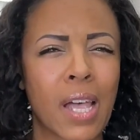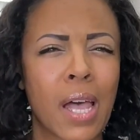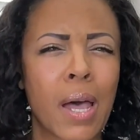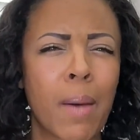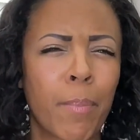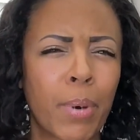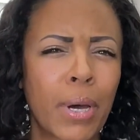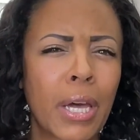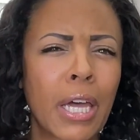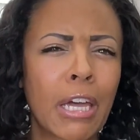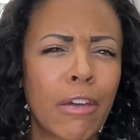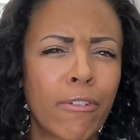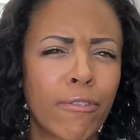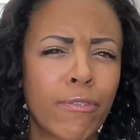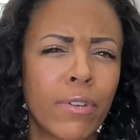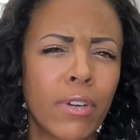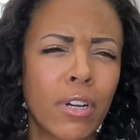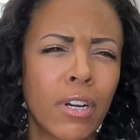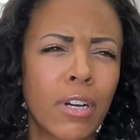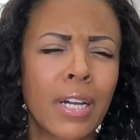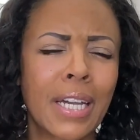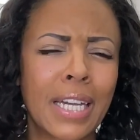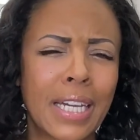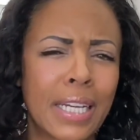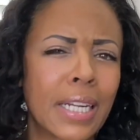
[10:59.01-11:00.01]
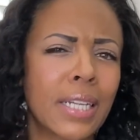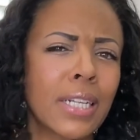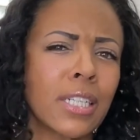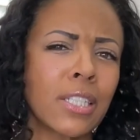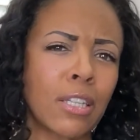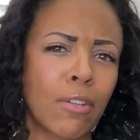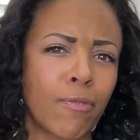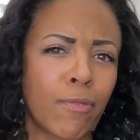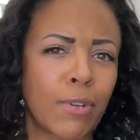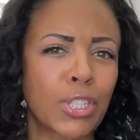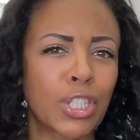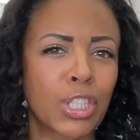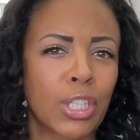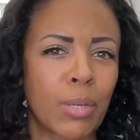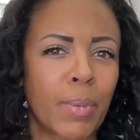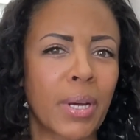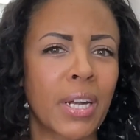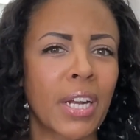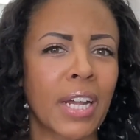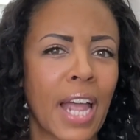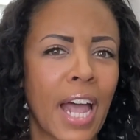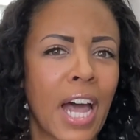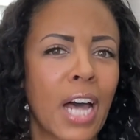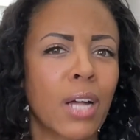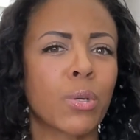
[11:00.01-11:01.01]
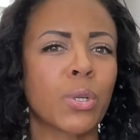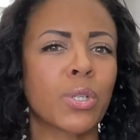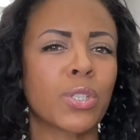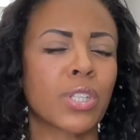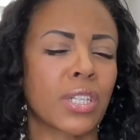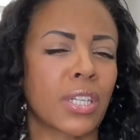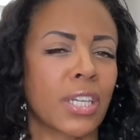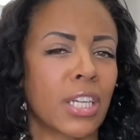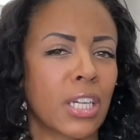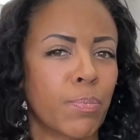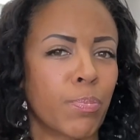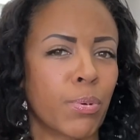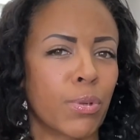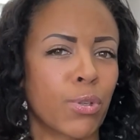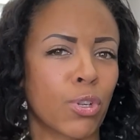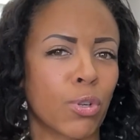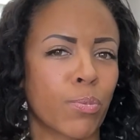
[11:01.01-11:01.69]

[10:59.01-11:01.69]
But if you're eating a sufficient amount of calories and keeping your